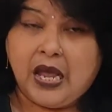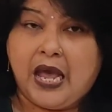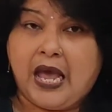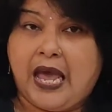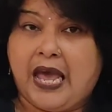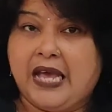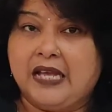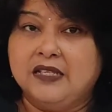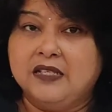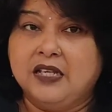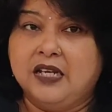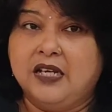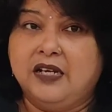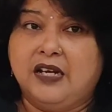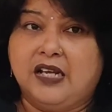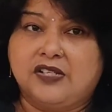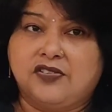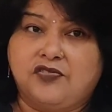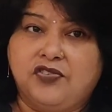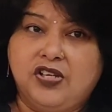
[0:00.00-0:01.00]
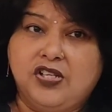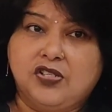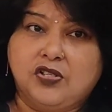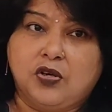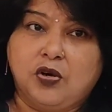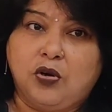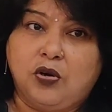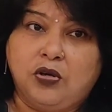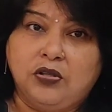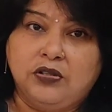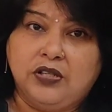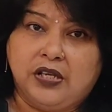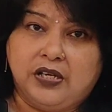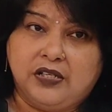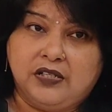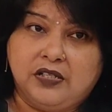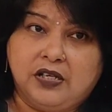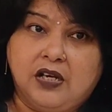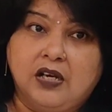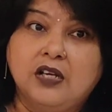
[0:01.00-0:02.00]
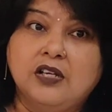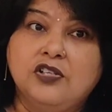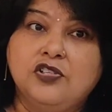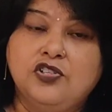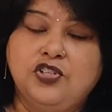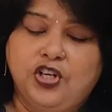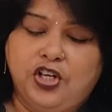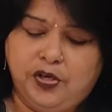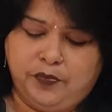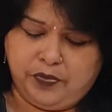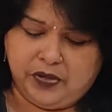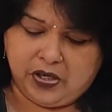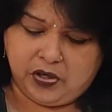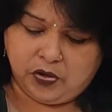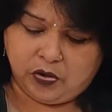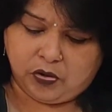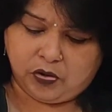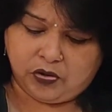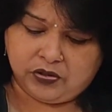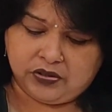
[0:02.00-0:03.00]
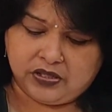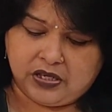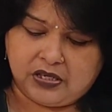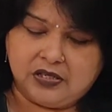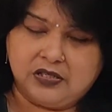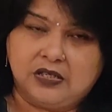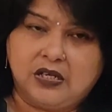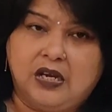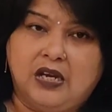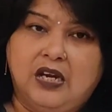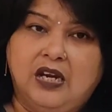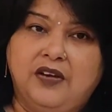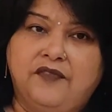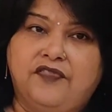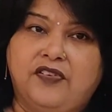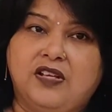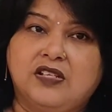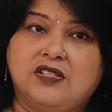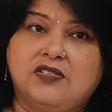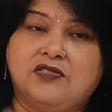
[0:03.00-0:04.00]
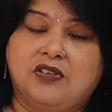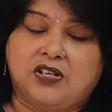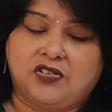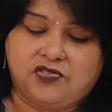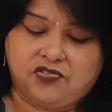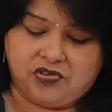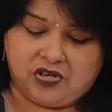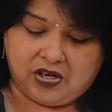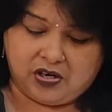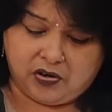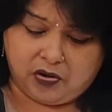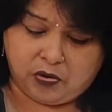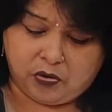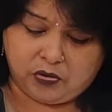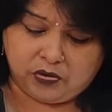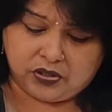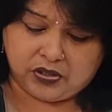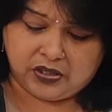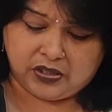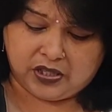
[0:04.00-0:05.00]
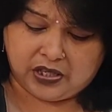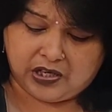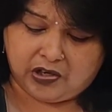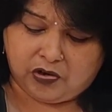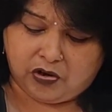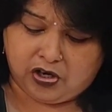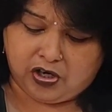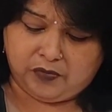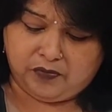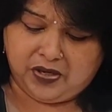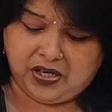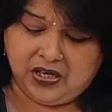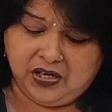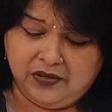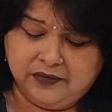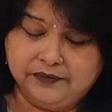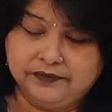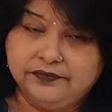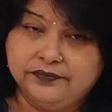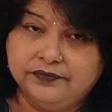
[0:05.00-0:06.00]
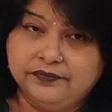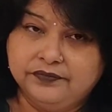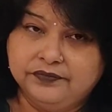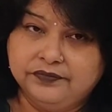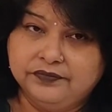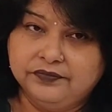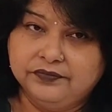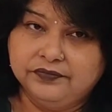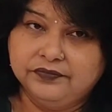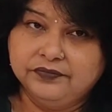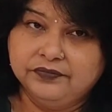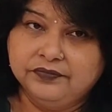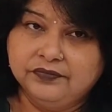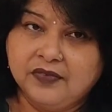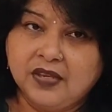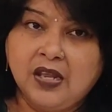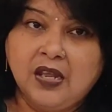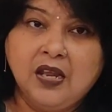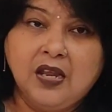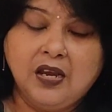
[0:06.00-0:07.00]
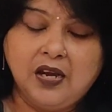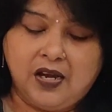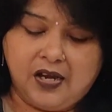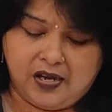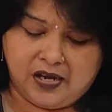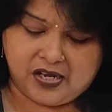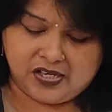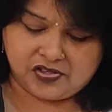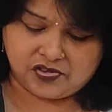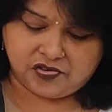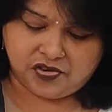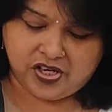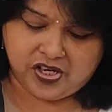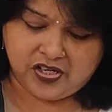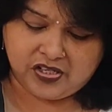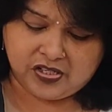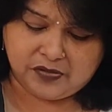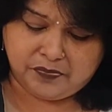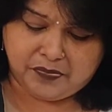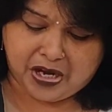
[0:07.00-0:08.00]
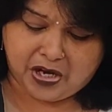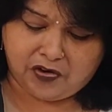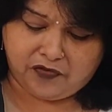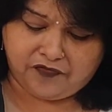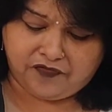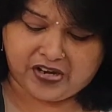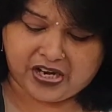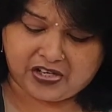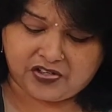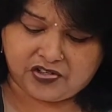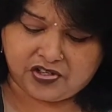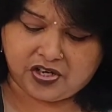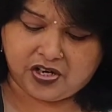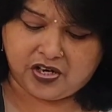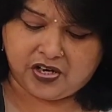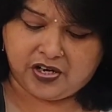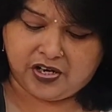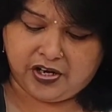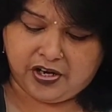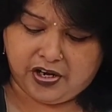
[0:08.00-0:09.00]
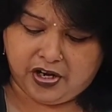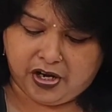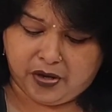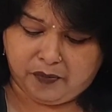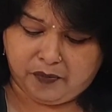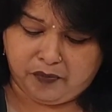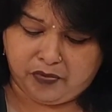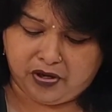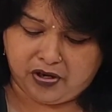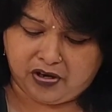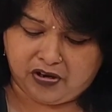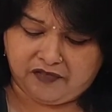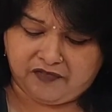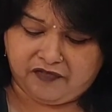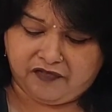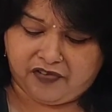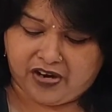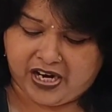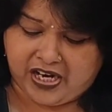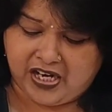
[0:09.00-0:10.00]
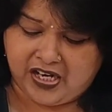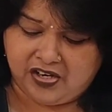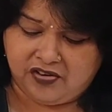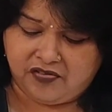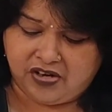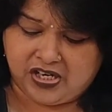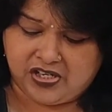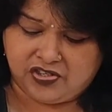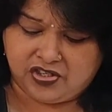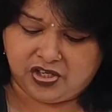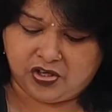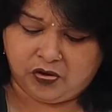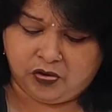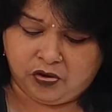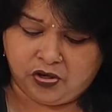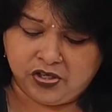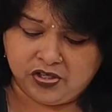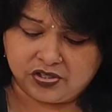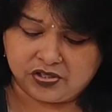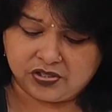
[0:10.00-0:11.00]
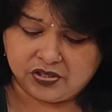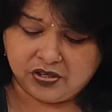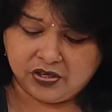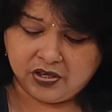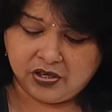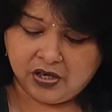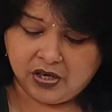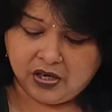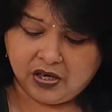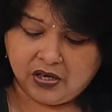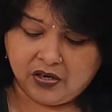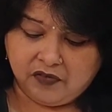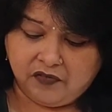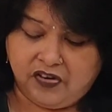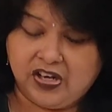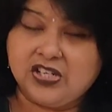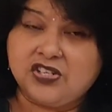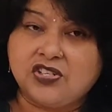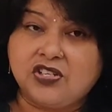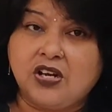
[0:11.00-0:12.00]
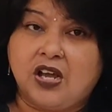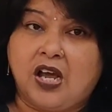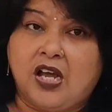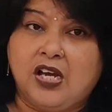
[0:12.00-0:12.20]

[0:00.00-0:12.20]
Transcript: as the industries grow, there is a GDP growth, there is a infrastructural growth in the economy. Industries manufacture number of wide-ranging goods which